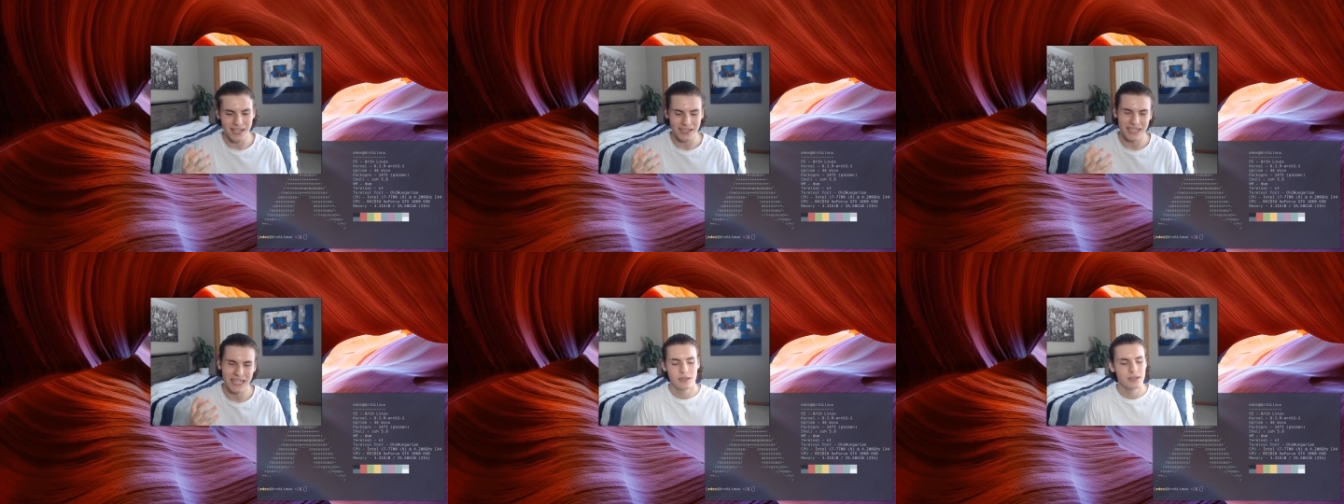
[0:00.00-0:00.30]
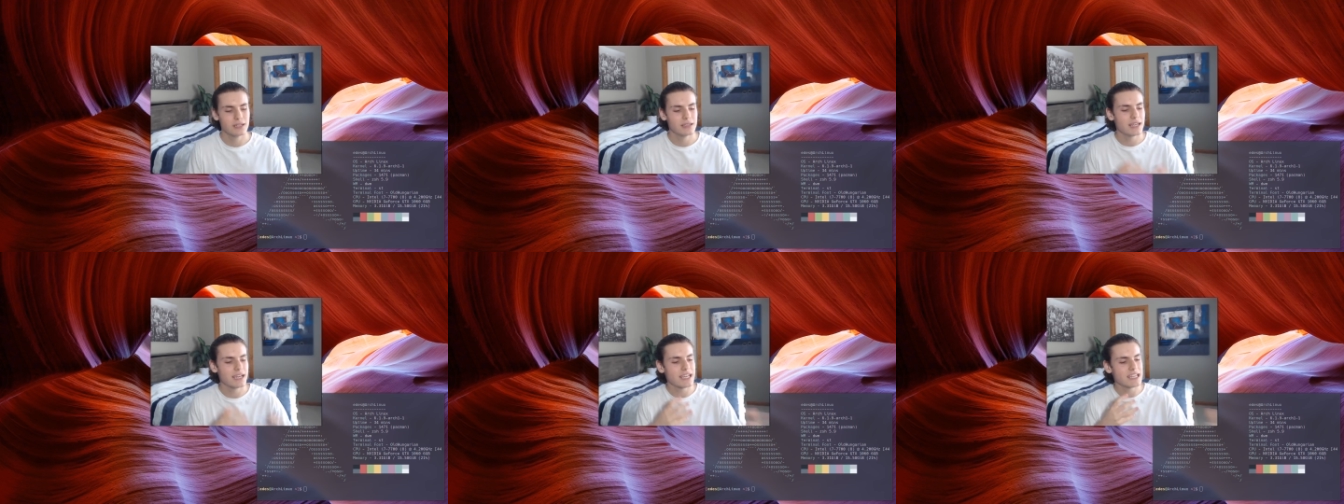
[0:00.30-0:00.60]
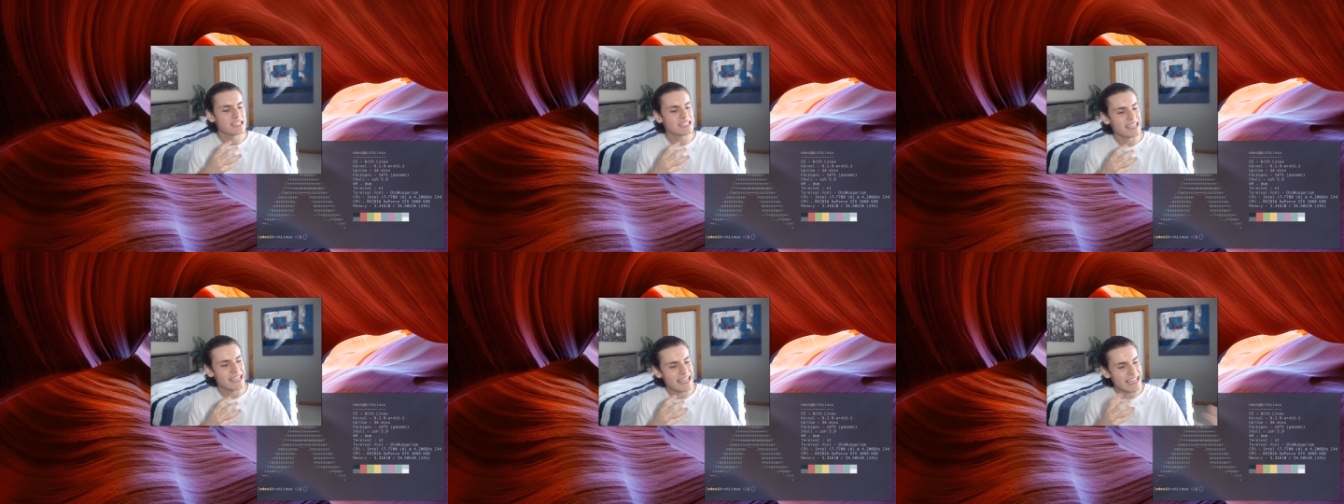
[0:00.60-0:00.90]
like like it's
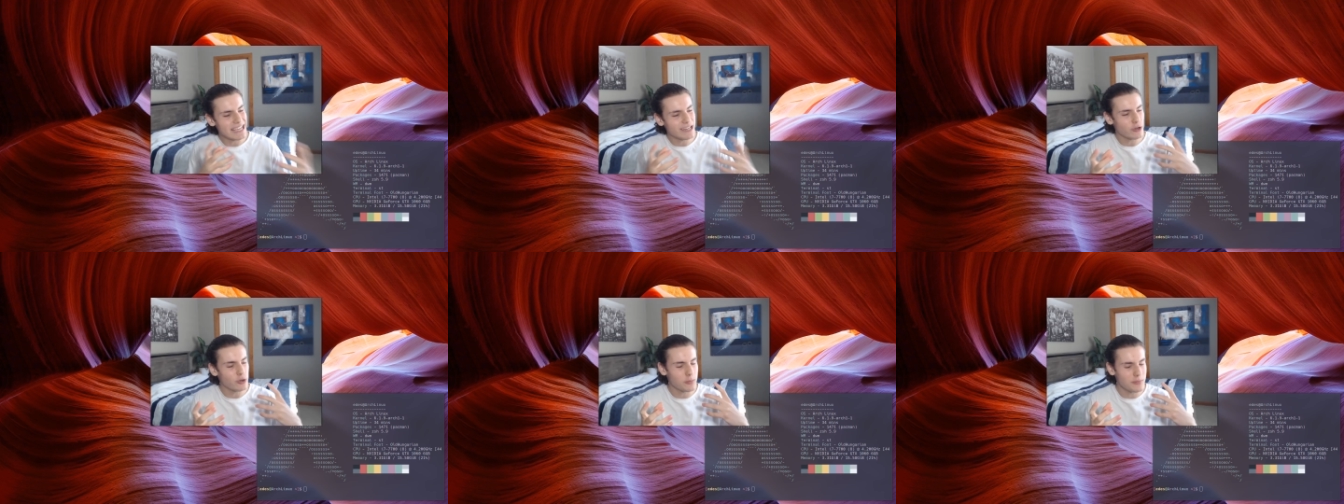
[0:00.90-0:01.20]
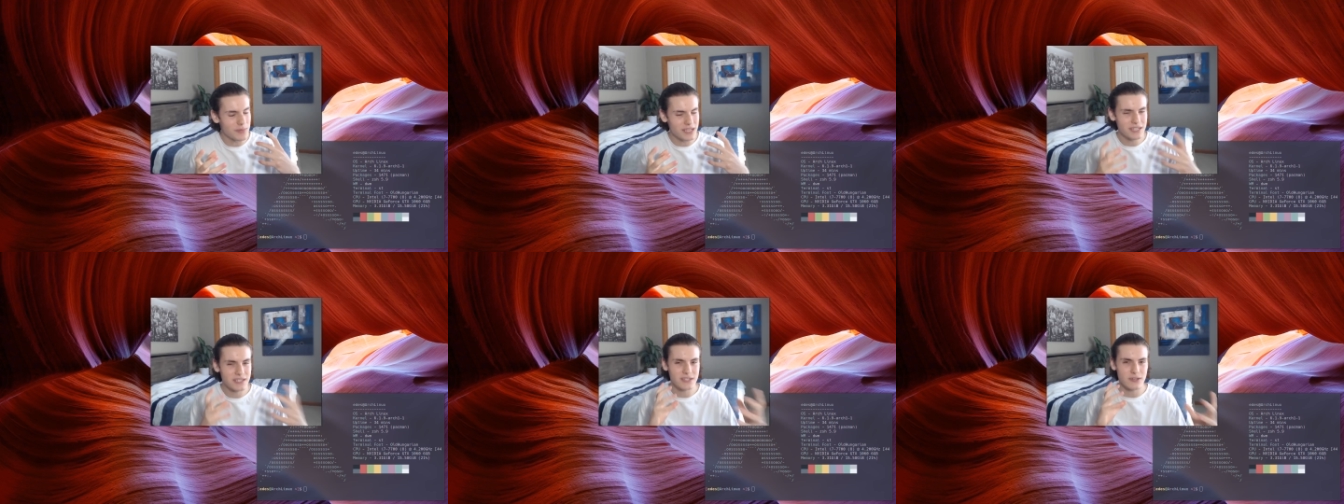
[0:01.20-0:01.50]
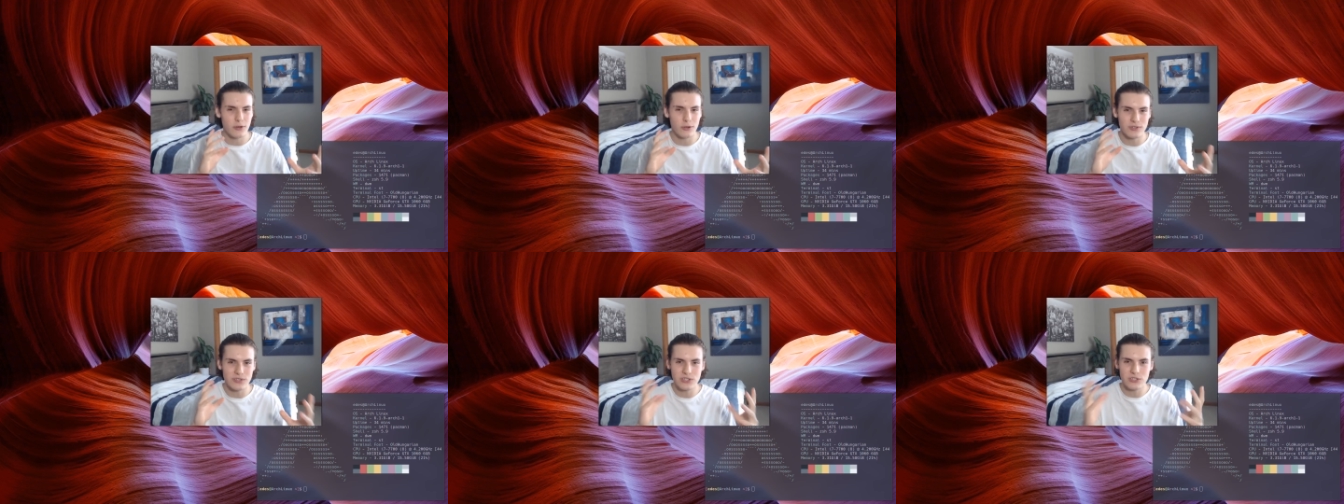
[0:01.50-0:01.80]
a hit or miss
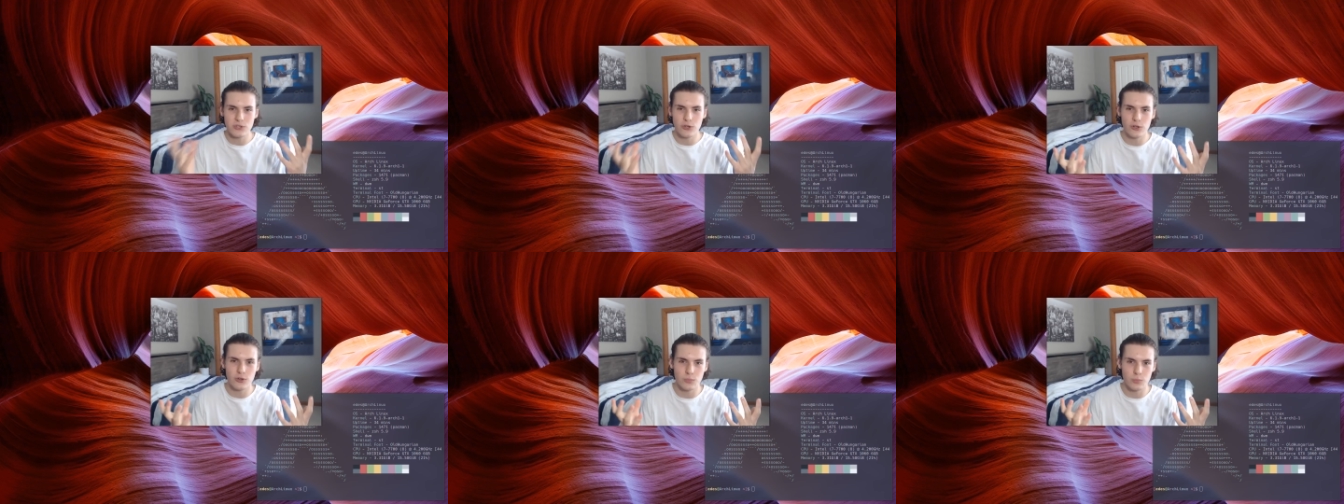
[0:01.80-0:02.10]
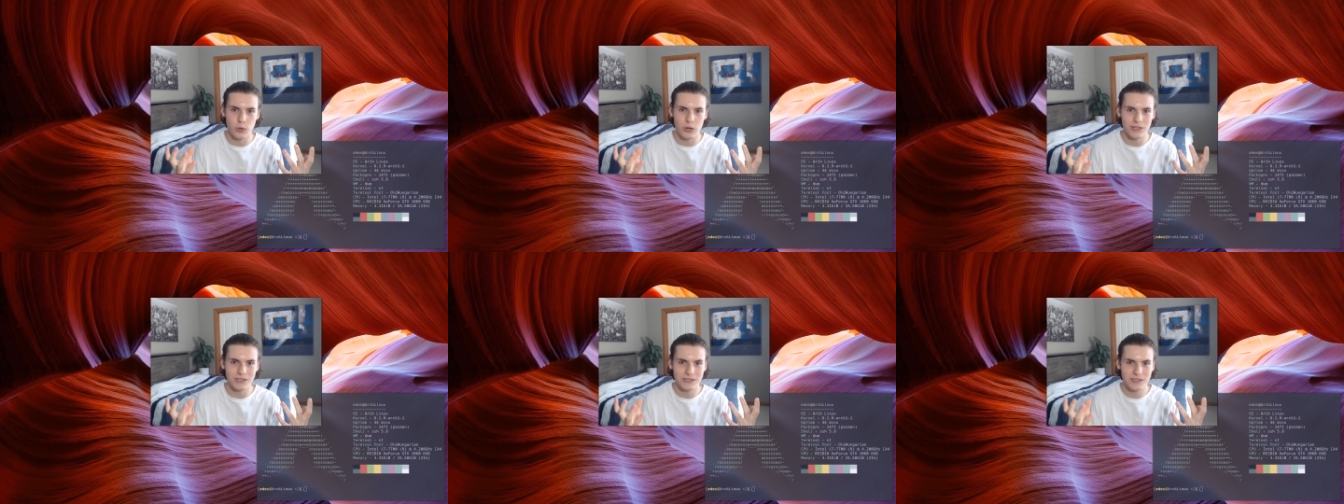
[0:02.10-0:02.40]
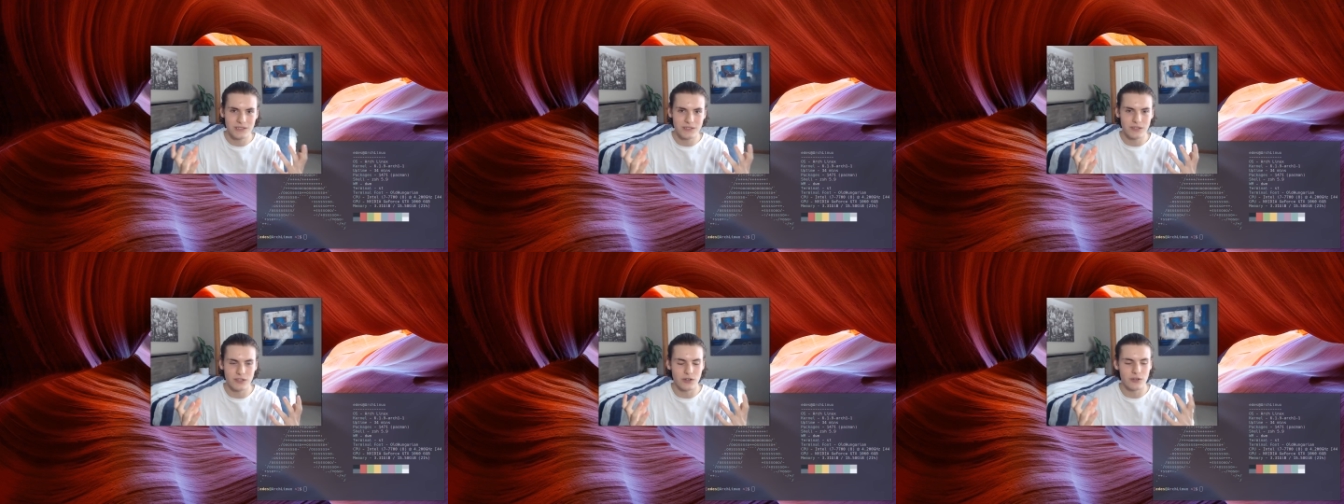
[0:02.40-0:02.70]
on certain
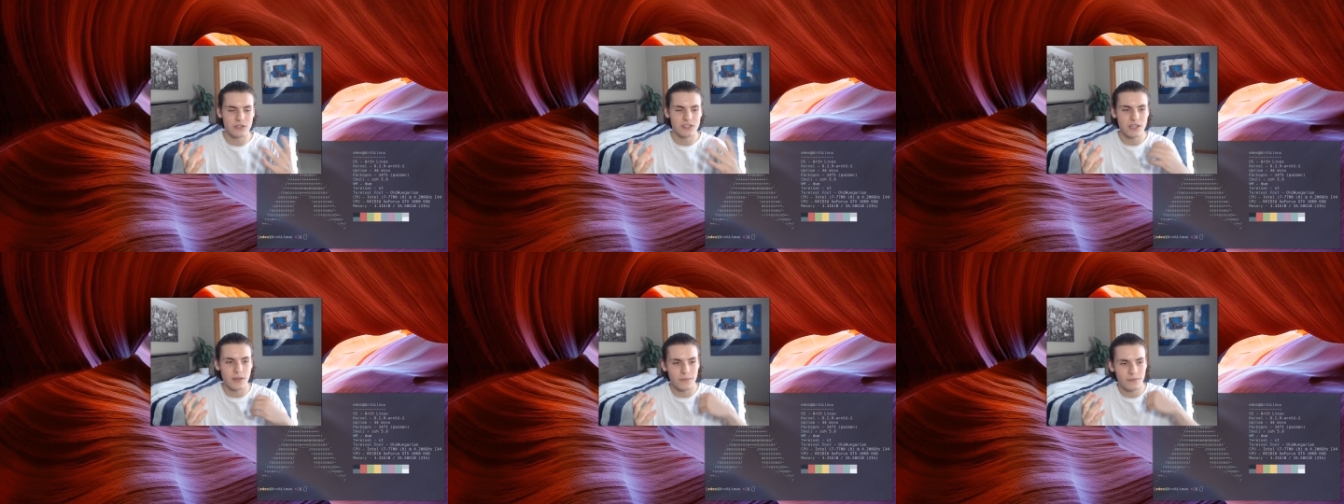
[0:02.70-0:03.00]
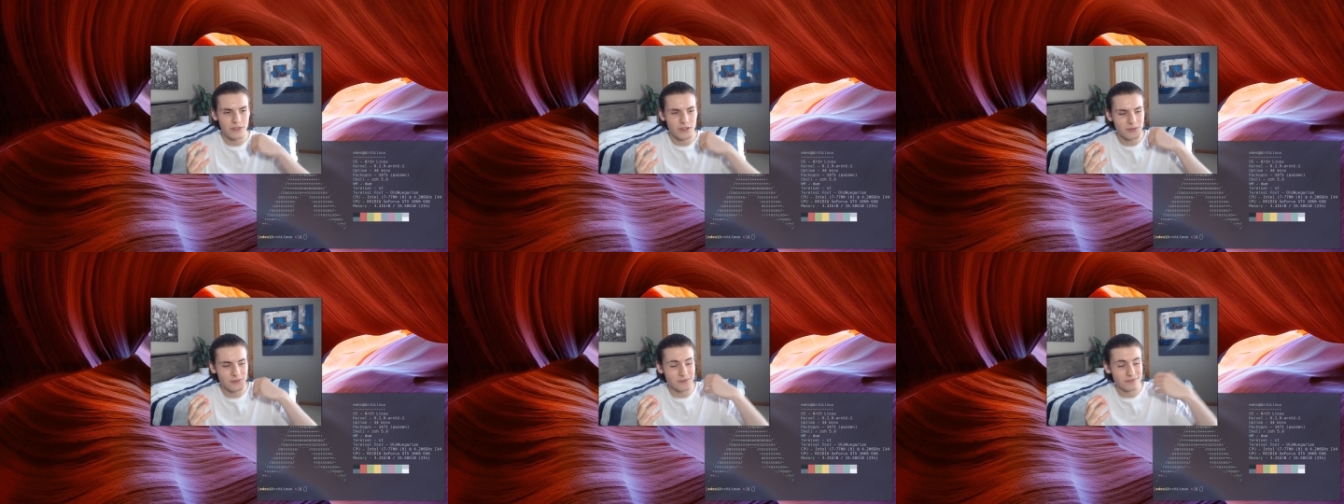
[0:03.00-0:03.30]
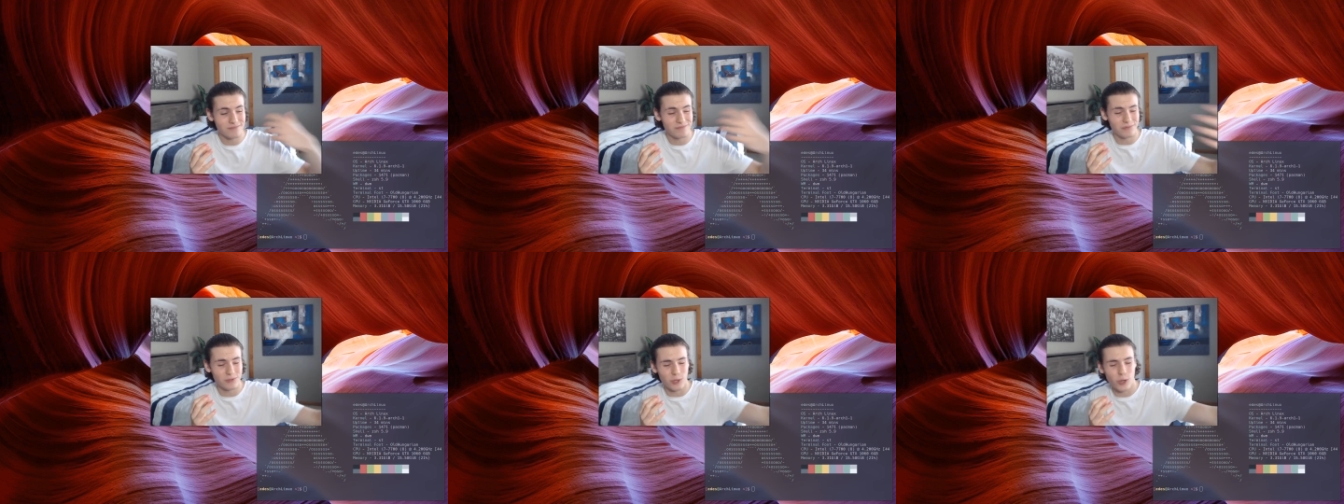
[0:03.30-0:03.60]
ones. You know, something
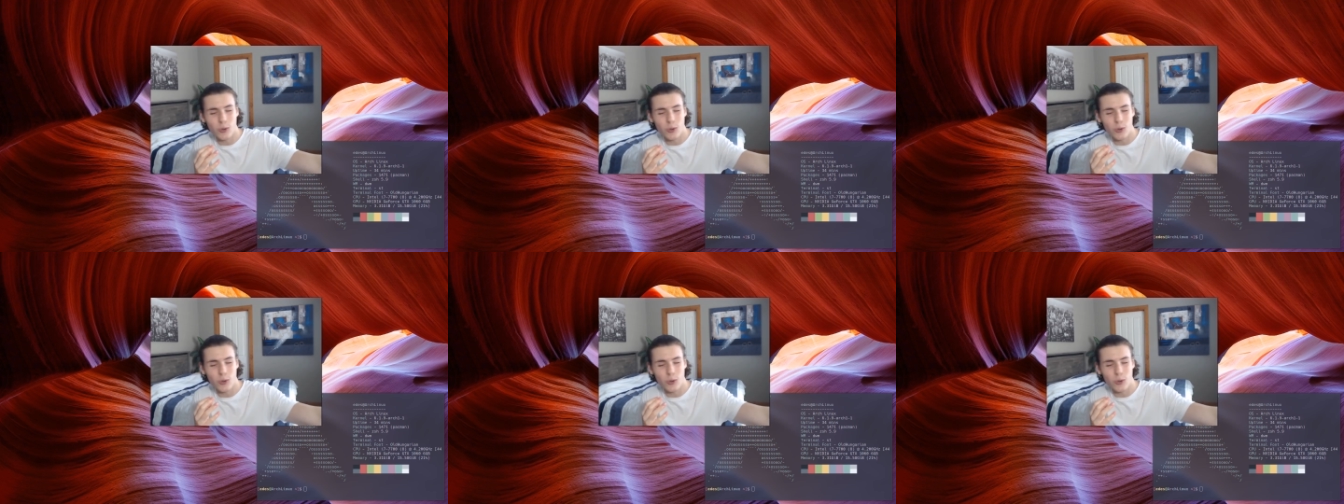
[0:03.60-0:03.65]
will not